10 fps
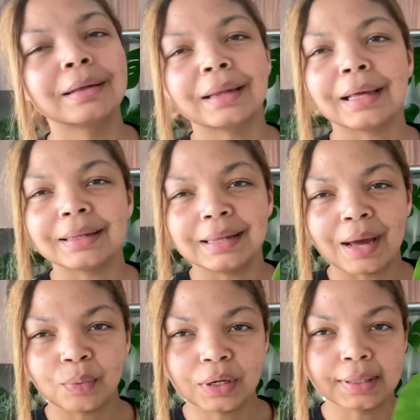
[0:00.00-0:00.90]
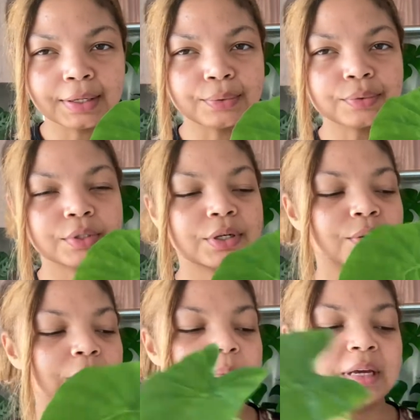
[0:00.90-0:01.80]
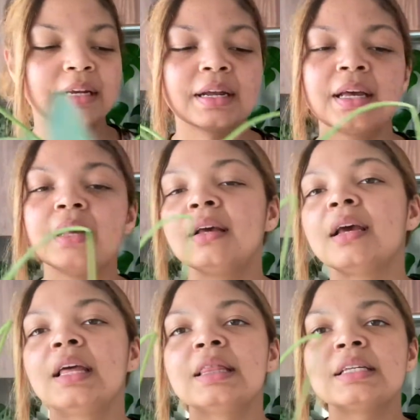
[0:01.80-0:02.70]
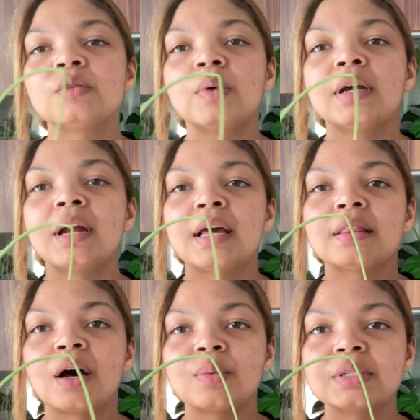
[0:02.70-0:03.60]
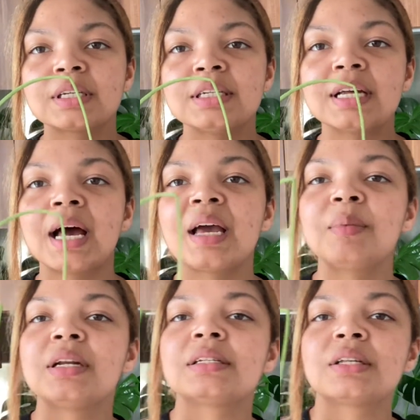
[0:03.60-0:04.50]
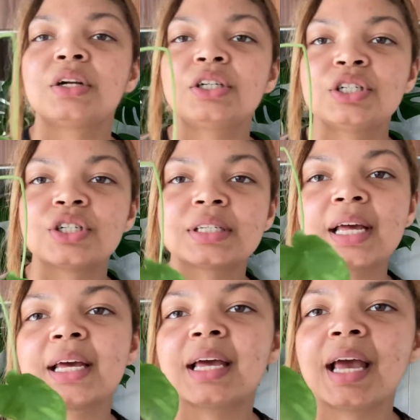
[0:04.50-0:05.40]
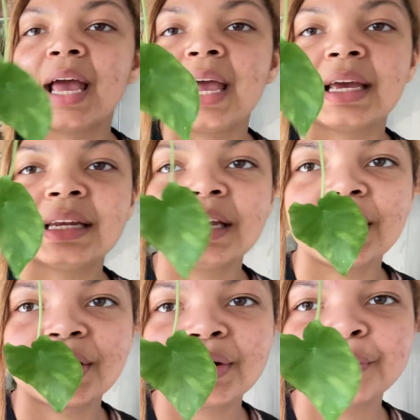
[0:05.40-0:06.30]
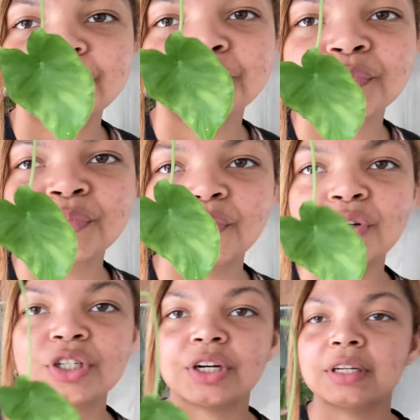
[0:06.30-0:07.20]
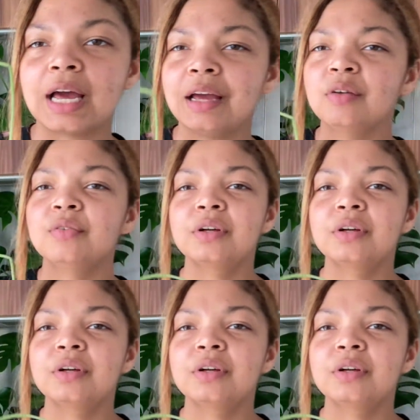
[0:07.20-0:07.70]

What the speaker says: like let one loose, you know what I mean? And this one I thought was gonna die, but it's literally just like hanging here for dear life.